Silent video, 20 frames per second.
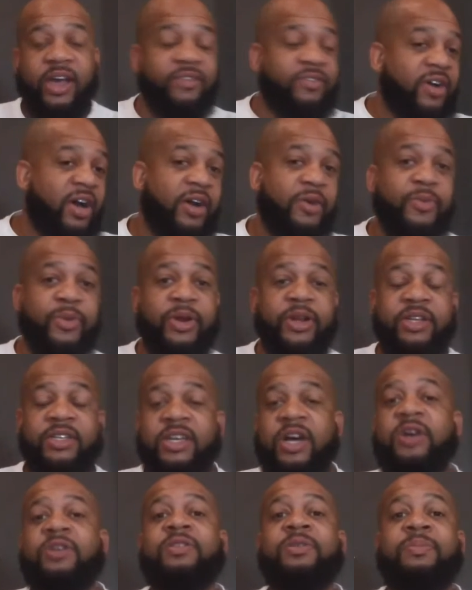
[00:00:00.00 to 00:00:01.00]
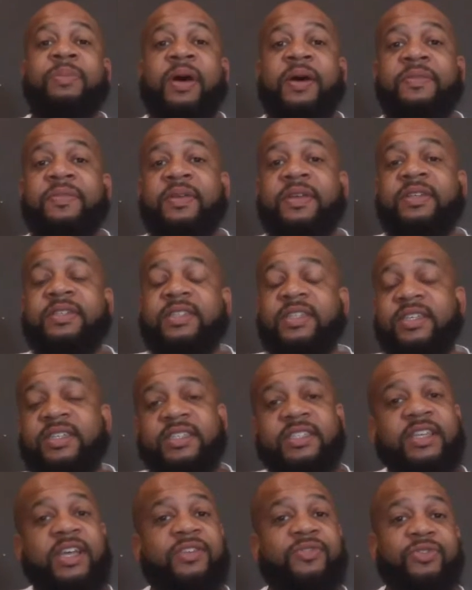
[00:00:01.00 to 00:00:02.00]
I've already talked about this in
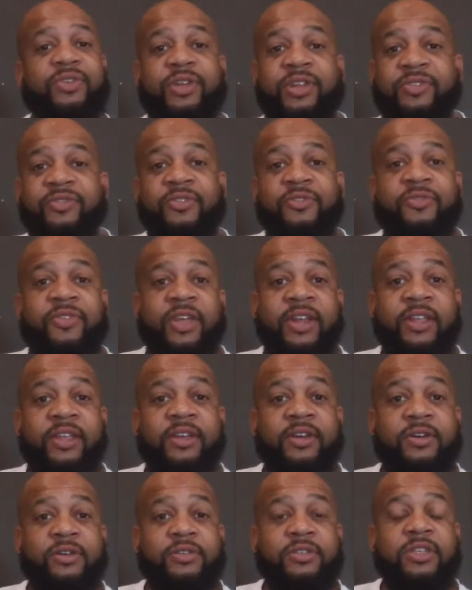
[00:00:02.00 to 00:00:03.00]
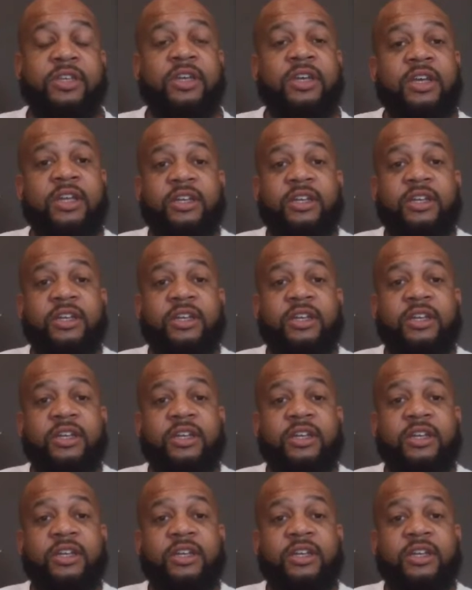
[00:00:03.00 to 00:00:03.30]
several different videos.